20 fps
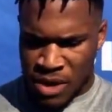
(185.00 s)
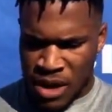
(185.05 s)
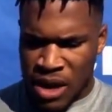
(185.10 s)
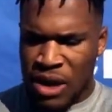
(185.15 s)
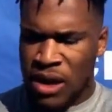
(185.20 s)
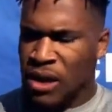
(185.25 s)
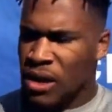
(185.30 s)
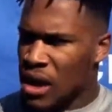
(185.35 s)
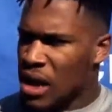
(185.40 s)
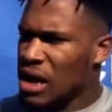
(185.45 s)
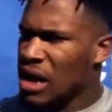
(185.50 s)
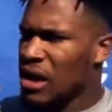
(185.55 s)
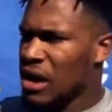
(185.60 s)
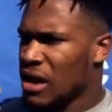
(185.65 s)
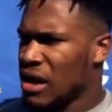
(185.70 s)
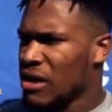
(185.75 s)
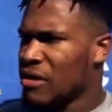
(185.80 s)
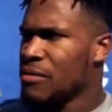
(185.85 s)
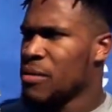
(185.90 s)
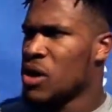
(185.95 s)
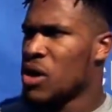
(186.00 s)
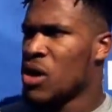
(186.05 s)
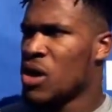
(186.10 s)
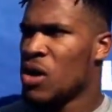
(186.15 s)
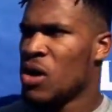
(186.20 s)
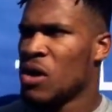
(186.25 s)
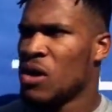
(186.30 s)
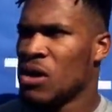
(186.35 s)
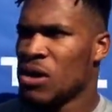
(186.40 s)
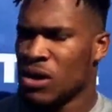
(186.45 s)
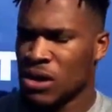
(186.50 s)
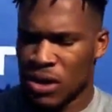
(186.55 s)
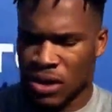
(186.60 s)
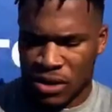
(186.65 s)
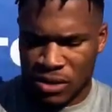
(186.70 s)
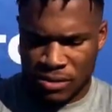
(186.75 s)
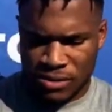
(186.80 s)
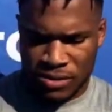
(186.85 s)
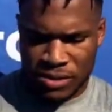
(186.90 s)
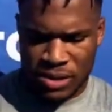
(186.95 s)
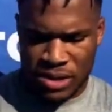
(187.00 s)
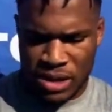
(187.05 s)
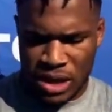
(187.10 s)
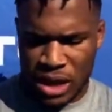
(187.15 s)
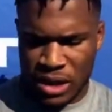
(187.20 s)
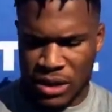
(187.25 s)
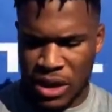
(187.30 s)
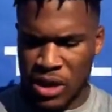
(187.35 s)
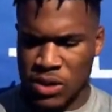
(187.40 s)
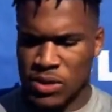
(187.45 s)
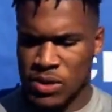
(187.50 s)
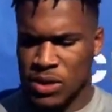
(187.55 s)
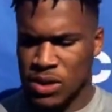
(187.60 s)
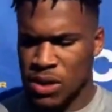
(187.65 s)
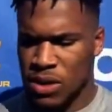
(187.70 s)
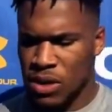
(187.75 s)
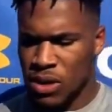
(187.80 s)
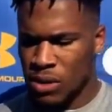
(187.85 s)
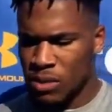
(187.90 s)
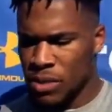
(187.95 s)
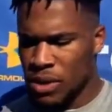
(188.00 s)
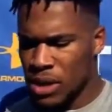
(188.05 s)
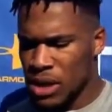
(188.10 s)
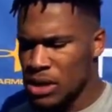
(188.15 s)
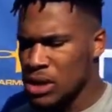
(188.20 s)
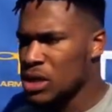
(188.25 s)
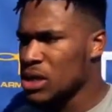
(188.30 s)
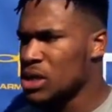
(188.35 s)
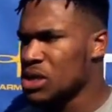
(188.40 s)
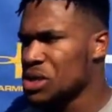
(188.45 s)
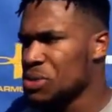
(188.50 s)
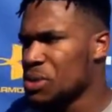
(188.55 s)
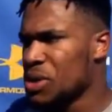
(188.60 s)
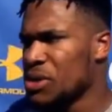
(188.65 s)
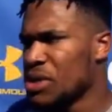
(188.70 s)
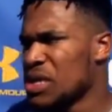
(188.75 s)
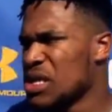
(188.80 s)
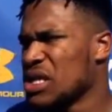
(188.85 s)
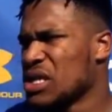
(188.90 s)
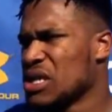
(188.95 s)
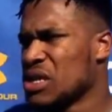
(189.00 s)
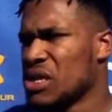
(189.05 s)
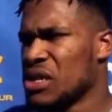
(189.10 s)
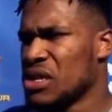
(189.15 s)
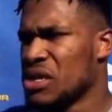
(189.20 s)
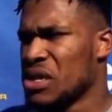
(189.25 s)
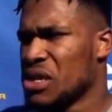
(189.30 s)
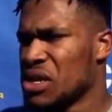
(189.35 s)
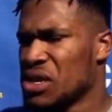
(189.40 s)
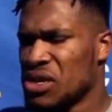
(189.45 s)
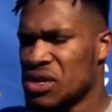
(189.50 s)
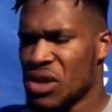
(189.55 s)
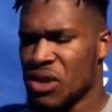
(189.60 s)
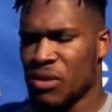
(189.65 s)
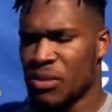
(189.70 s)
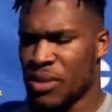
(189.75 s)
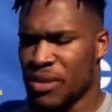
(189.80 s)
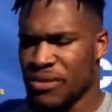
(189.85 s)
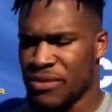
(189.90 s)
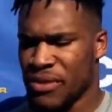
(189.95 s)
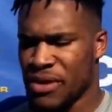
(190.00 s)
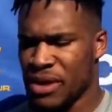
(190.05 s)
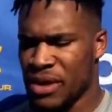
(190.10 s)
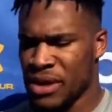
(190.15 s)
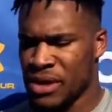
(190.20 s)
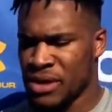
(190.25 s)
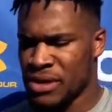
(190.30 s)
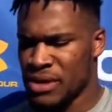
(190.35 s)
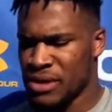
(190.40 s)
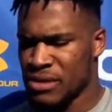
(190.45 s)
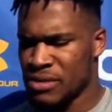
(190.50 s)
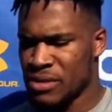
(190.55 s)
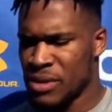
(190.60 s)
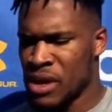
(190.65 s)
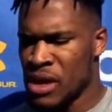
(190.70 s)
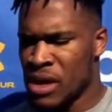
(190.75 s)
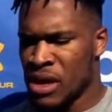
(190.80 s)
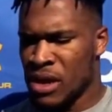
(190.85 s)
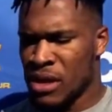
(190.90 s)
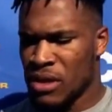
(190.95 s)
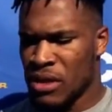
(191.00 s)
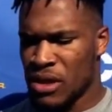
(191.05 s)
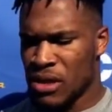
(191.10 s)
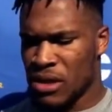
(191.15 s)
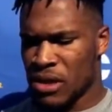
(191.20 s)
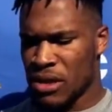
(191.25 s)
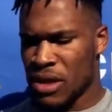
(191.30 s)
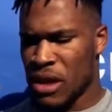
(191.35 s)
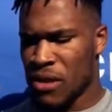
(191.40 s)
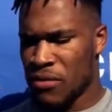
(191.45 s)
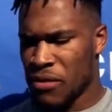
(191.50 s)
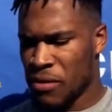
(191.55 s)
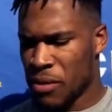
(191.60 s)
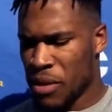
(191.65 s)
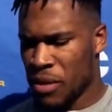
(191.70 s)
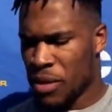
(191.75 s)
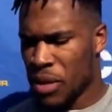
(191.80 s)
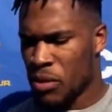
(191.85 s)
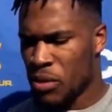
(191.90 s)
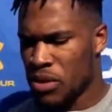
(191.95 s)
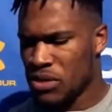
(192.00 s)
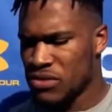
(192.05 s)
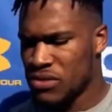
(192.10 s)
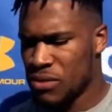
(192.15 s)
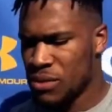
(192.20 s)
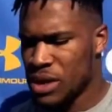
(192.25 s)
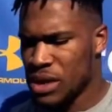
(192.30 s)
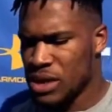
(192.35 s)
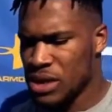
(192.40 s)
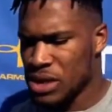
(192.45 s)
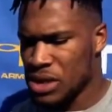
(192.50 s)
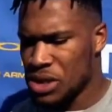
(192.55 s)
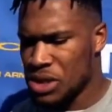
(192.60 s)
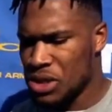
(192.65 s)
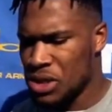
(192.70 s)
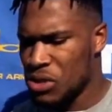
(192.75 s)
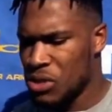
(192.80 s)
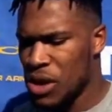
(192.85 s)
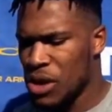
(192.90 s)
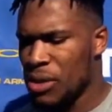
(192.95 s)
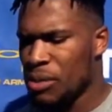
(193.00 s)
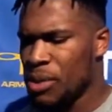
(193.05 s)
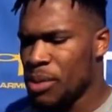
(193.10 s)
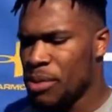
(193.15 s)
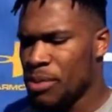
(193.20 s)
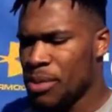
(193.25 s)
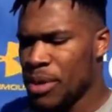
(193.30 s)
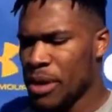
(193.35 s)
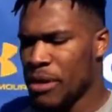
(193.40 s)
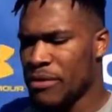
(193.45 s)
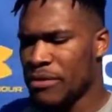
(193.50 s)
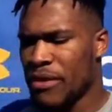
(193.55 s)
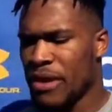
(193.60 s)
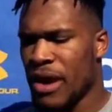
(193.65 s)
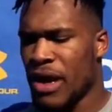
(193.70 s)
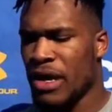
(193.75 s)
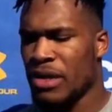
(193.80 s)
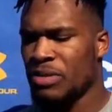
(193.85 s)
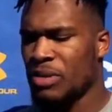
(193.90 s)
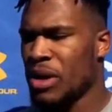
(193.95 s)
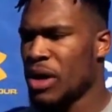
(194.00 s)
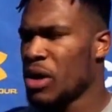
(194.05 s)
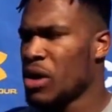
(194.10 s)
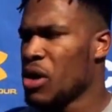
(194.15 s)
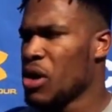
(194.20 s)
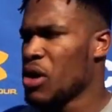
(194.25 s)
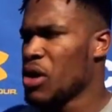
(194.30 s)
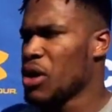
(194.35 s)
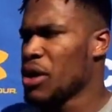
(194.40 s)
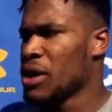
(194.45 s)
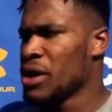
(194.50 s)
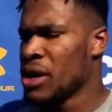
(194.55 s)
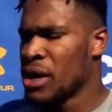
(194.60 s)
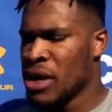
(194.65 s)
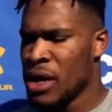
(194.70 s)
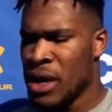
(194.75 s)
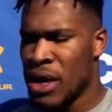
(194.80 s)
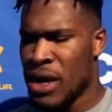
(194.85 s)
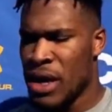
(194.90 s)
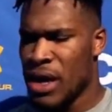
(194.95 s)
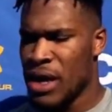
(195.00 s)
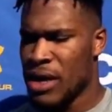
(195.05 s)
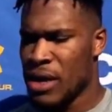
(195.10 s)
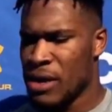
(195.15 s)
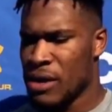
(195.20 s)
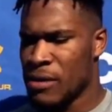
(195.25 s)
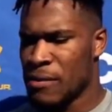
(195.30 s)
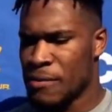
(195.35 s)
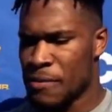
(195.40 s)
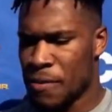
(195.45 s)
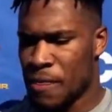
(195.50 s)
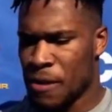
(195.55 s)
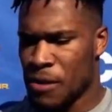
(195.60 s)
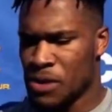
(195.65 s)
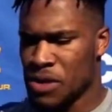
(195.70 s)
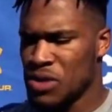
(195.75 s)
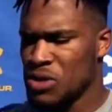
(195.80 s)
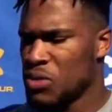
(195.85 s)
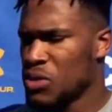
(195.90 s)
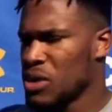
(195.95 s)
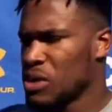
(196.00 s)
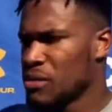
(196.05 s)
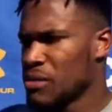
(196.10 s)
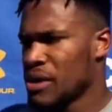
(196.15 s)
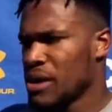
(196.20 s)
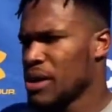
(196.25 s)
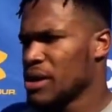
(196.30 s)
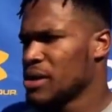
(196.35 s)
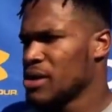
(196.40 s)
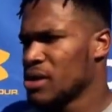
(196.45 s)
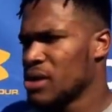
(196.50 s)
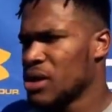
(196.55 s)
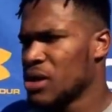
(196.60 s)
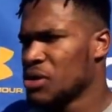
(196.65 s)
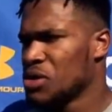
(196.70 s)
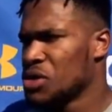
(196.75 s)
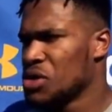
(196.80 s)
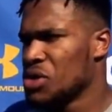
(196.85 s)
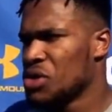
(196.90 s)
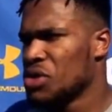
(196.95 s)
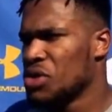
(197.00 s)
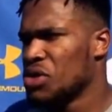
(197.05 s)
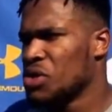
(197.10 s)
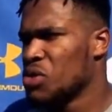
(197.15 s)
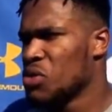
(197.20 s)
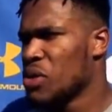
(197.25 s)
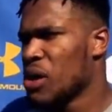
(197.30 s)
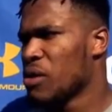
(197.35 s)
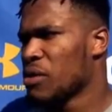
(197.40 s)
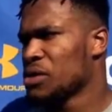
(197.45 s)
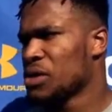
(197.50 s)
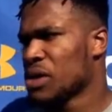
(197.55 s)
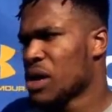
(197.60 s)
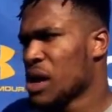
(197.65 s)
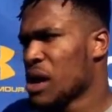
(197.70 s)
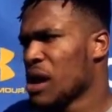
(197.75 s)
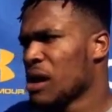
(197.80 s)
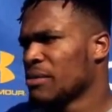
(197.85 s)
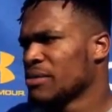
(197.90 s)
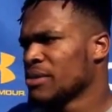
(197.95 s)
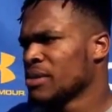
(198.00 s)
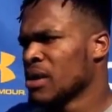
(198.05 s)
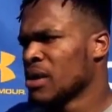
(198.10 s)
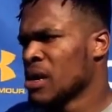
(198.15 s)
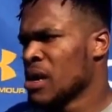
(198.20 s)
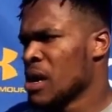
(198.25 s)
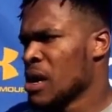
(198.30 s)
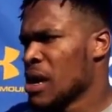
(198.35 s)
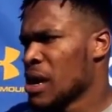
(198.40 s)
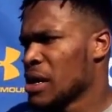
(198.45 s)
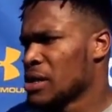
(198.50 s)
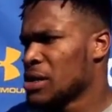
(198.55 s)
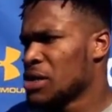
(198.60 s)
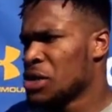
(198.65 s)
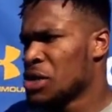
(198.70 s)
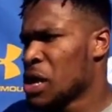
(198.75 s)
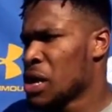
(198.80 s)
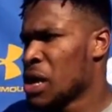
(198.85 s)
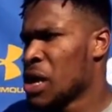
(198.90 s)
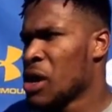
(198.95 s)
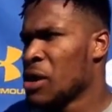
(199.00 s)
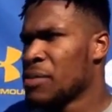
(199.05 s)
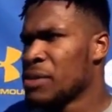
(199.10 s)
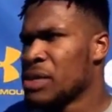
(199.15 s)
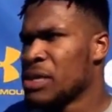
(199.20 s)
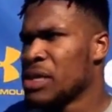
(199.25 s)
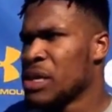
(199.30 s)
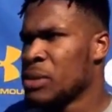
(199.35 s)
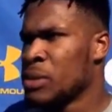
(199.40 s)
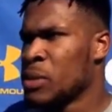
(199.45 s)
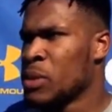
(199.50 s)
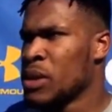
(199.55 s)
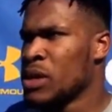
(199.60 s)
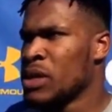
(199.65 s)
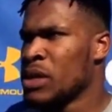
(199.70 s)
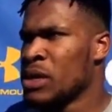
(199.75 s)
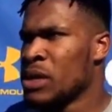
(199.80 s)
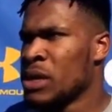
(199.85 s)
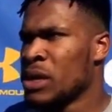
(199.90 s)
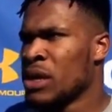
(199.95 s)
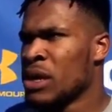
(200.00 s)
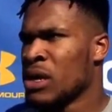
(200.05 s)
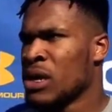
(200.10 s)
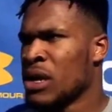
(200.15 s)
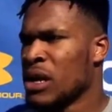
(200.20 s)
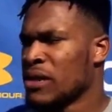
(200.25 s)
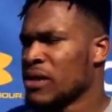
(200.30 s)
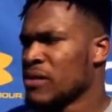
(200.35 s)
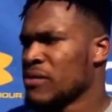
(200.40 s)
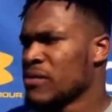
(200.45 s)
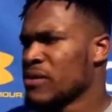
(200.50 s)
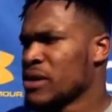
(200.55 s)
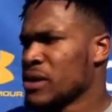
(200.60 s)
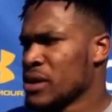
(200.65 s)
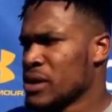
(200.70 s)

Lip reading: Yeah, I gave him a call, see how things was going, but he's in good spirits. He's good. He's always be fine. The thing from him, he wants from us is just to go out, play fast, play hard, and just win, man. You know, just do our jobs and to try to help this team win collectively.